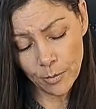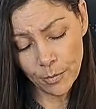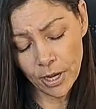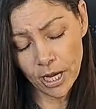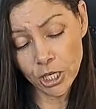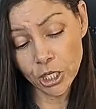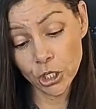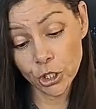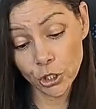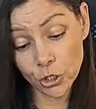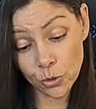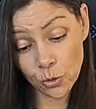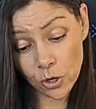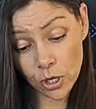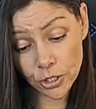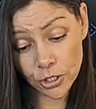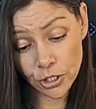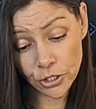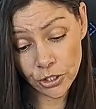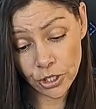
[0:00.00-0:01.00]
Page of
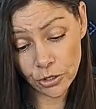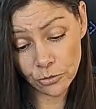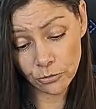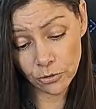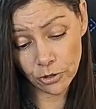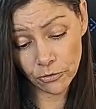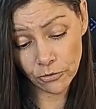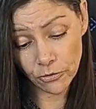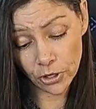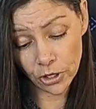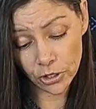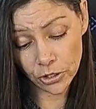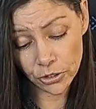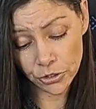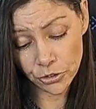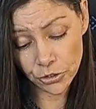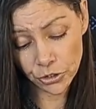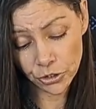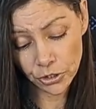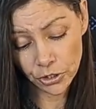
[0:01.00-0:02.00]
Swords is in
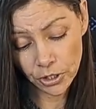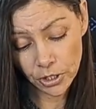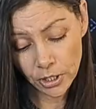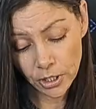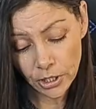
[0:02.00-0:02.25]
reverse.